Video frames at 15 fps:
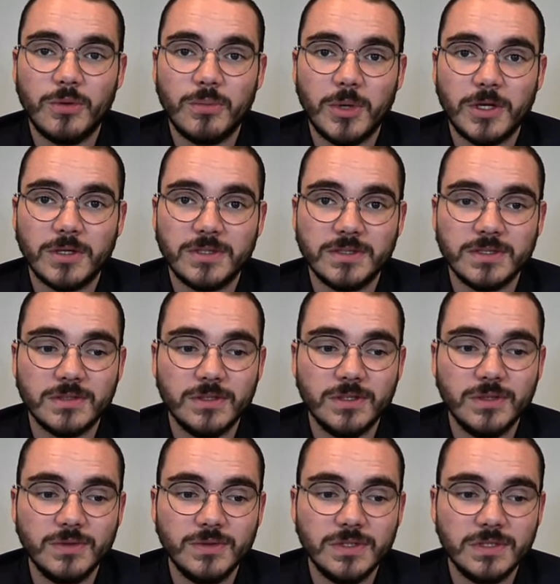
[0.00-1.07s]
marked as
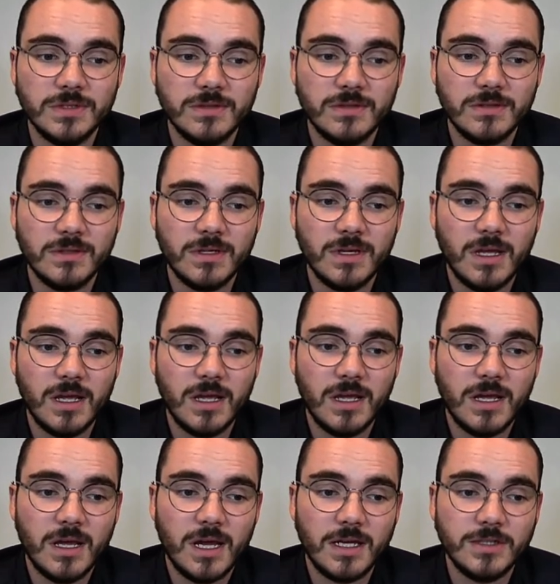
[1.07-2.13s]
unused,
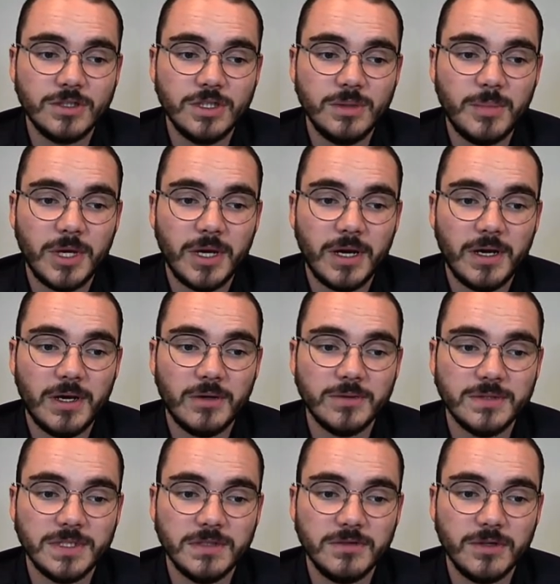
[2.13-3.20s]
and GPIO
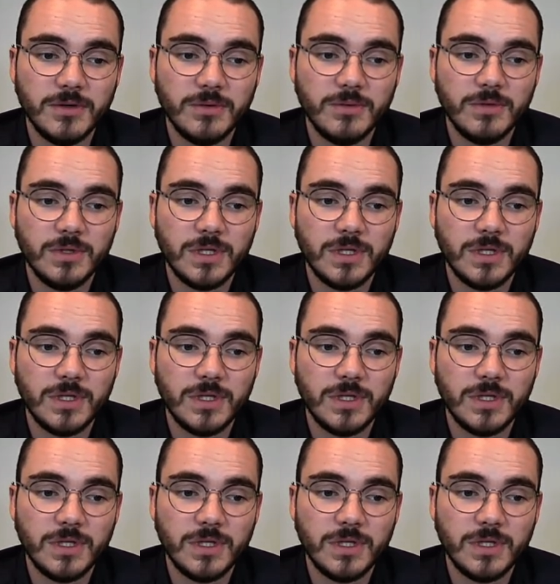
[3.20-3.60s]
0